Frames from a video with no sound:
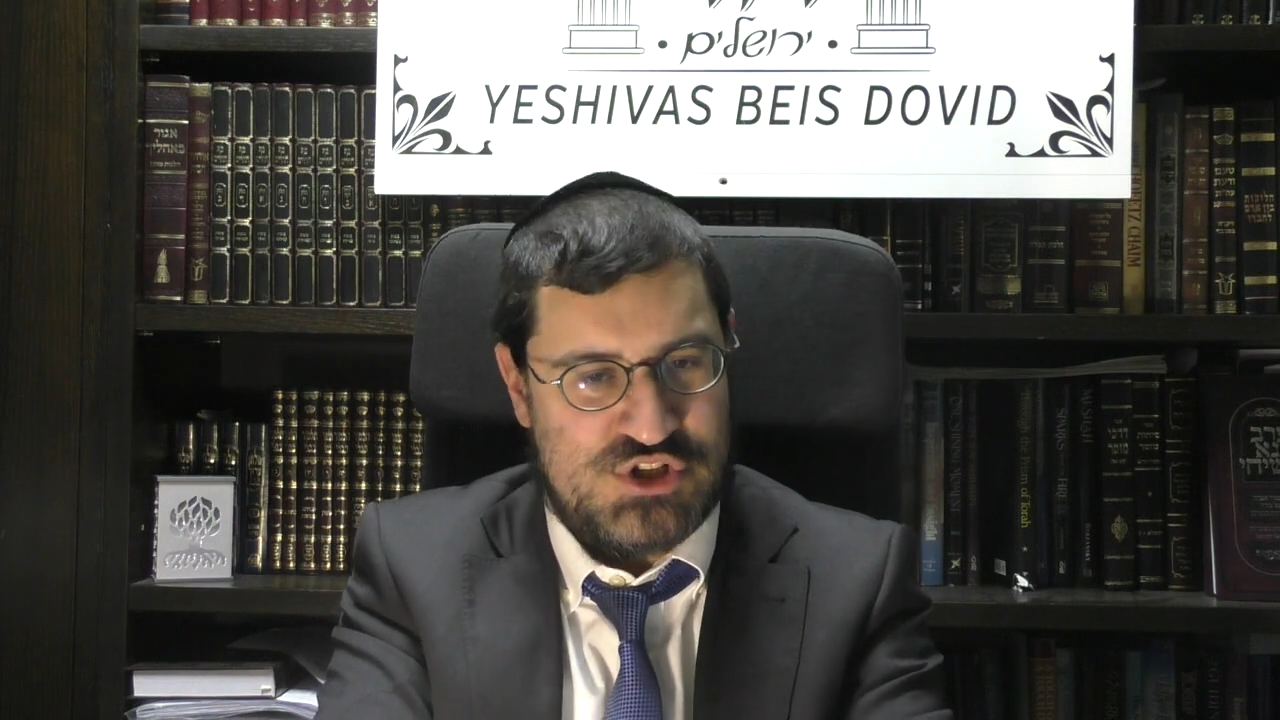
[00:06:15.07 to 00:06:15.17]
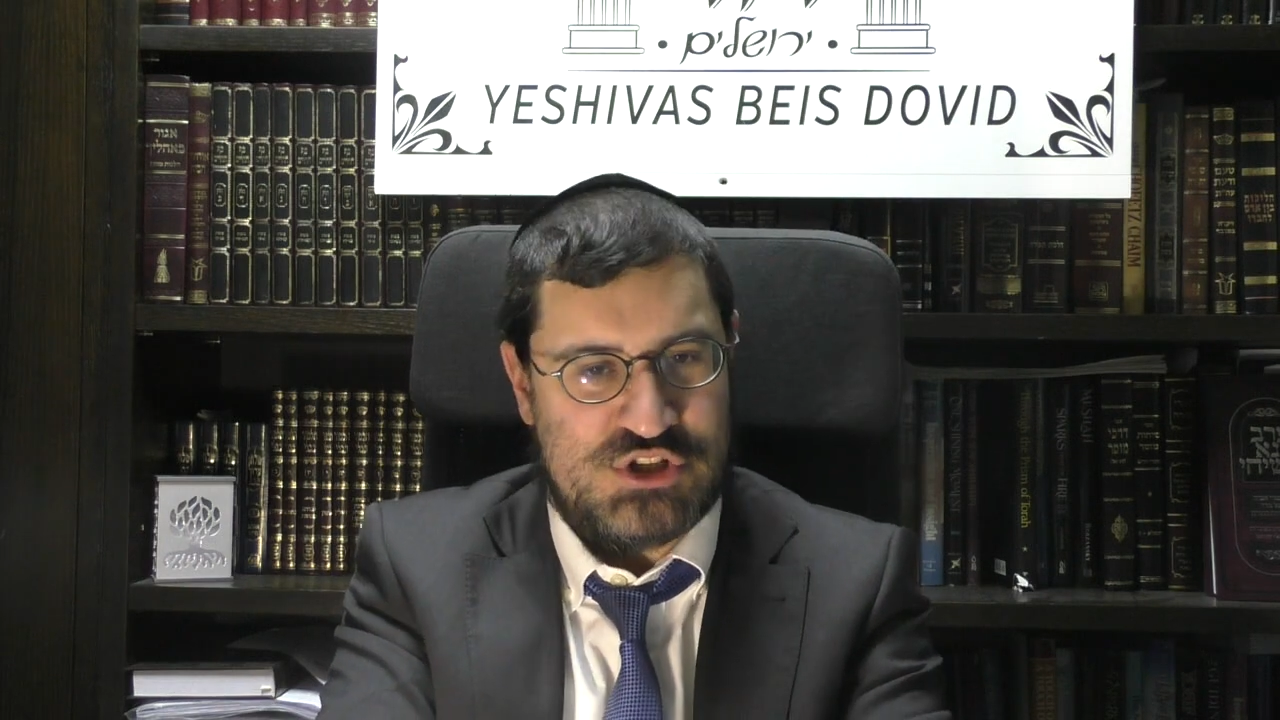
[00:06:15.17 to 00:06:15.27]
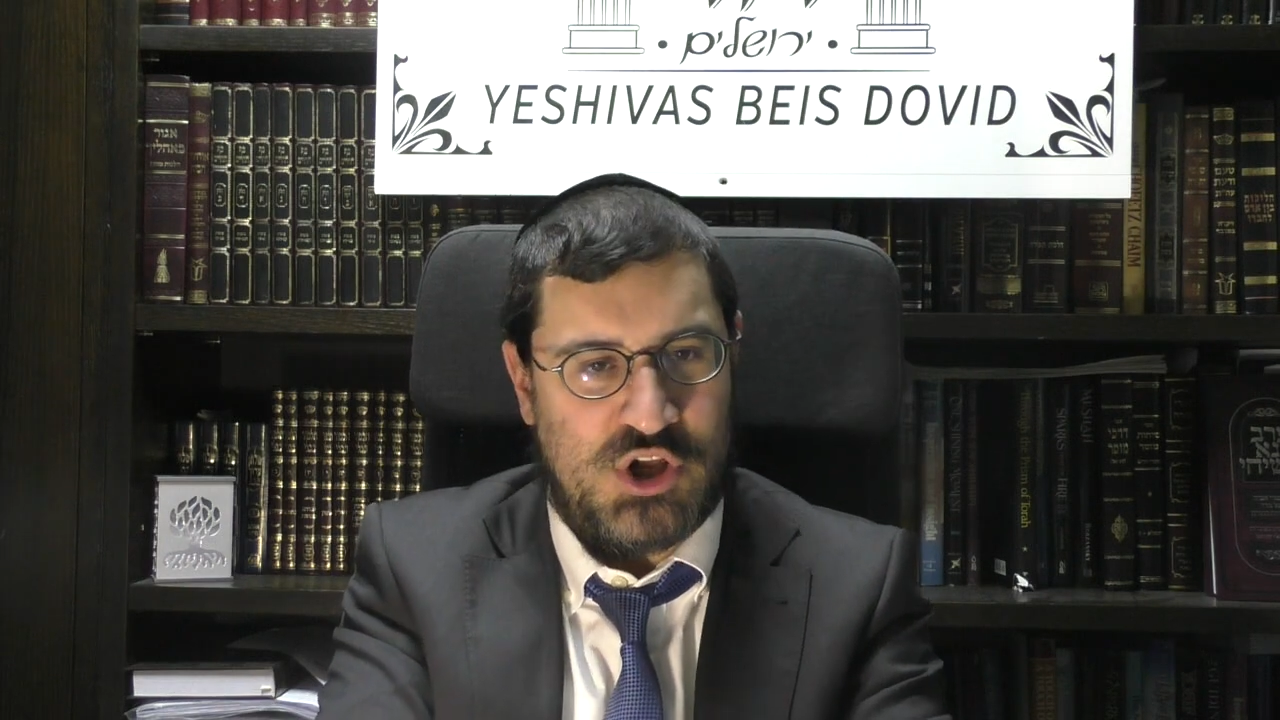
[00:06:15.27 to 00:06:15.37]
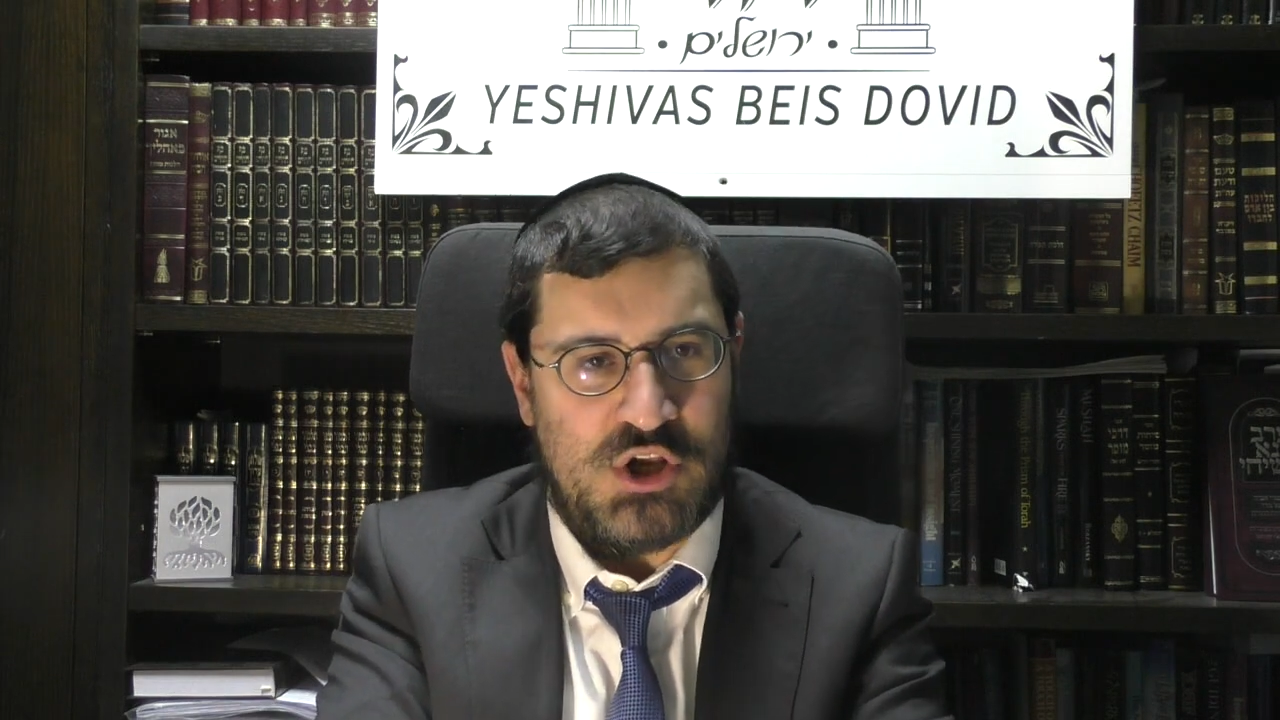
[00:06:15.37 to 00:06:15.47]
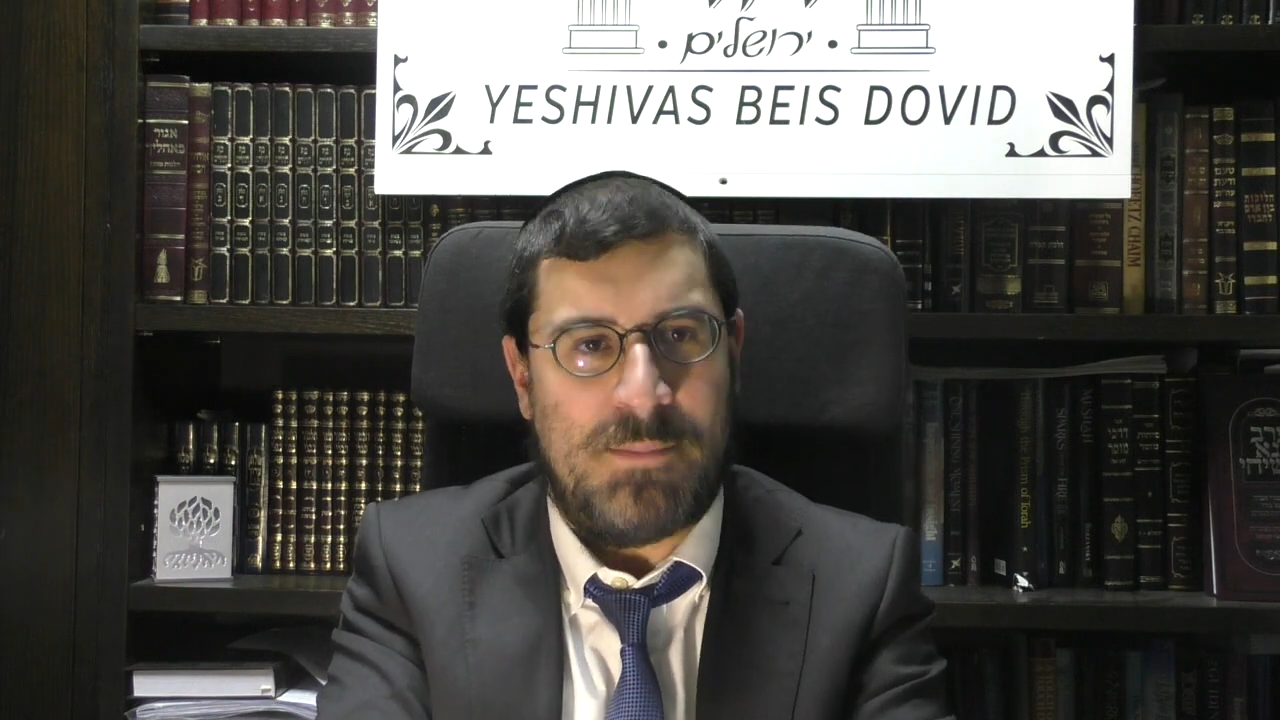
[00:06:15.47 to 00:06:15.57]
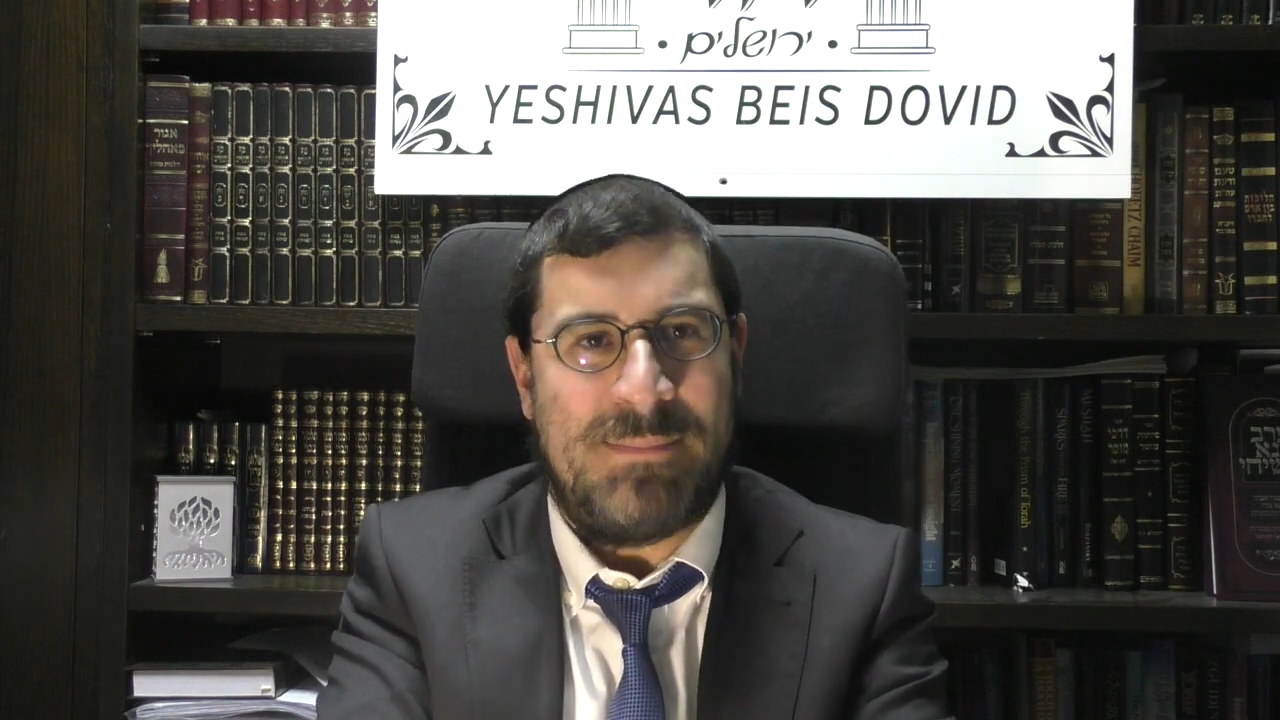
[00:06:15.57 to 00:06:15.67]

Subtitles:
Shel Olam,